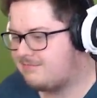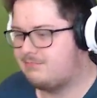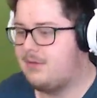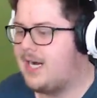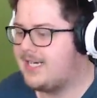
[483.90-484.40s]

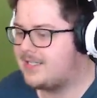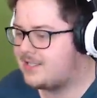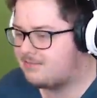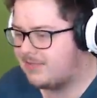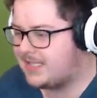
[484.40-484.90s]
mind
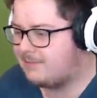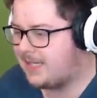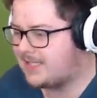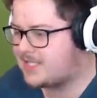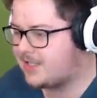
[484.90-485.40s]
Hidden
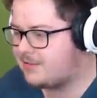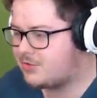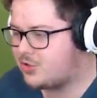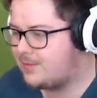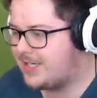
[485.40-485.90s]
Palace Zone
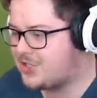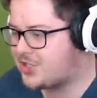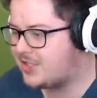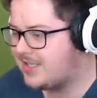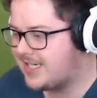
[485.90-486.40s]
too
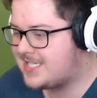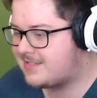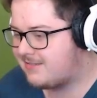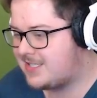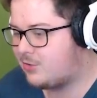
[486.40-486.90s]
much.
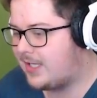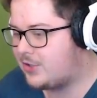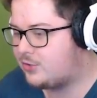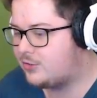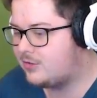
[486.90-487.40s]
It's quite
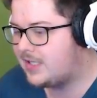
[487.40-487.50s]
cool.